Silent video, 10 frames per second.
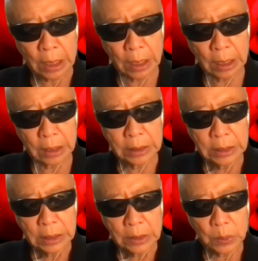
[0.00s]

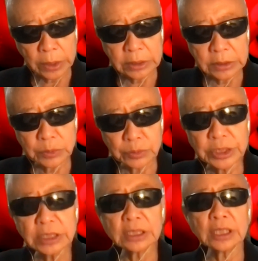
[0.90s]
One of the
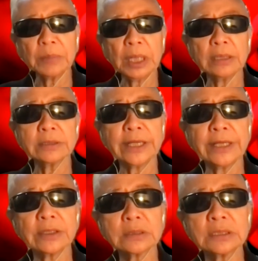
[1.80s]
reading about,
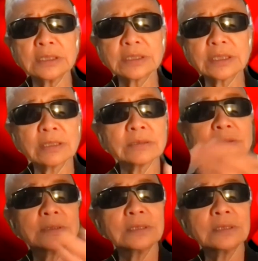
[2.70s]
like, is the